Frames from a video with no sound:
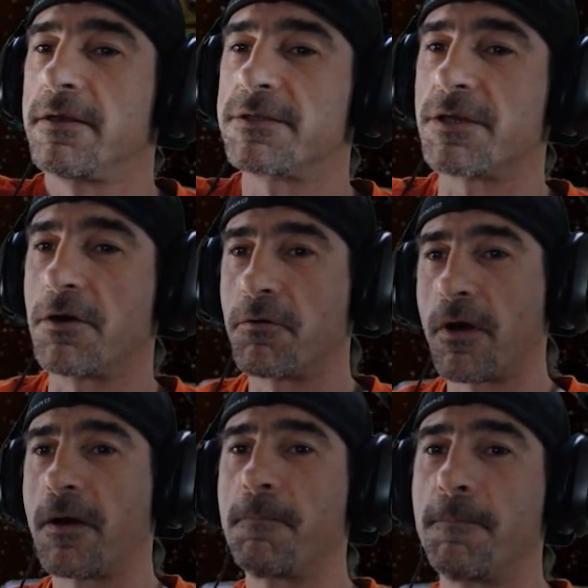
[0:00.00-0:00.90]
So,
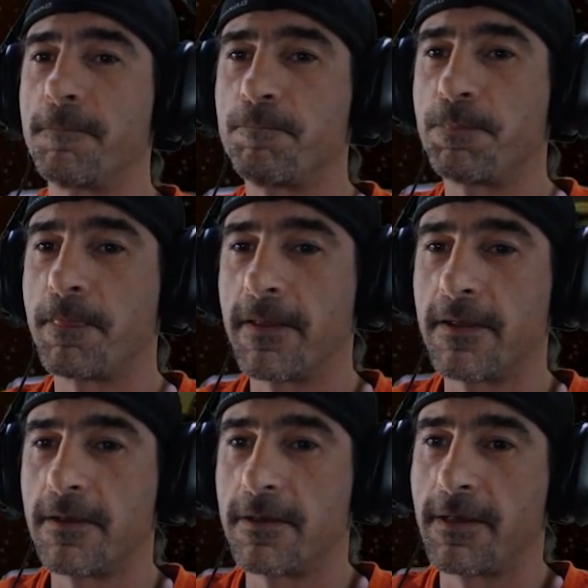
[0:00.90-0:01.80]
um,
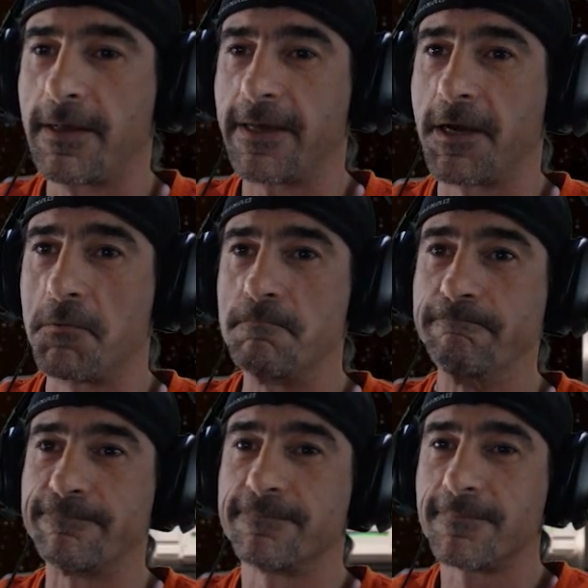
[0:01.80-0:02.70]
you know,
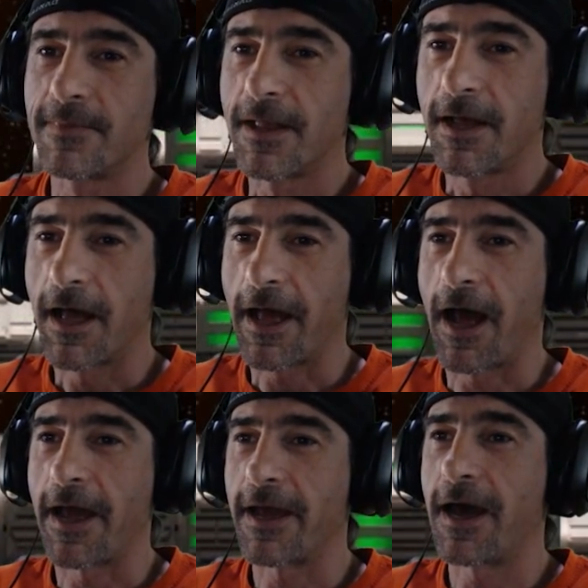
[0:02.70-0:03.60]

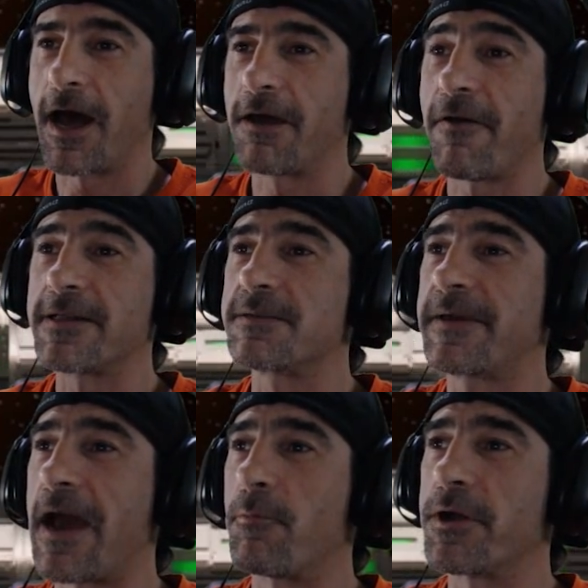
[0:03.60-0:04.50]
I uh, I've had some
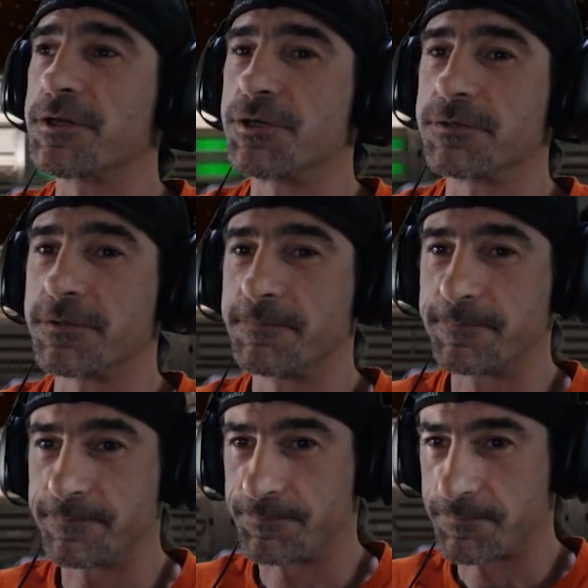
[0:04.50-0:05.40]
camera issues.
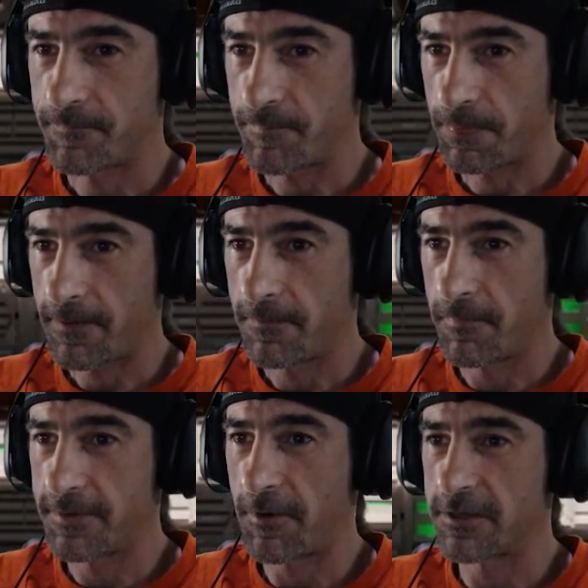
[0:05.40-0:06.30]

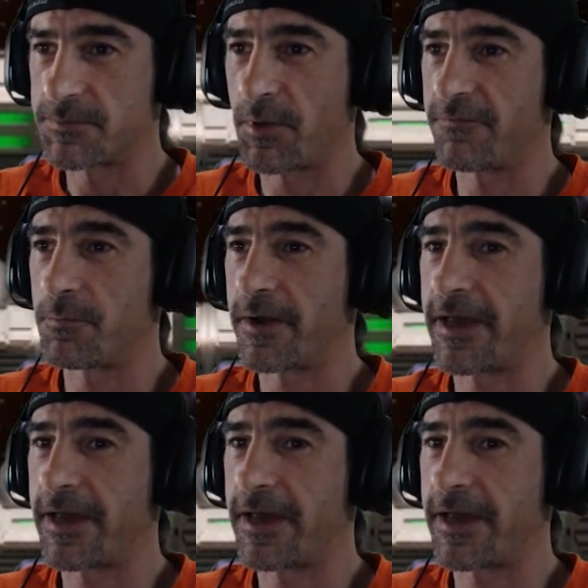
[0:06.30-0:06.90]
My power supply for my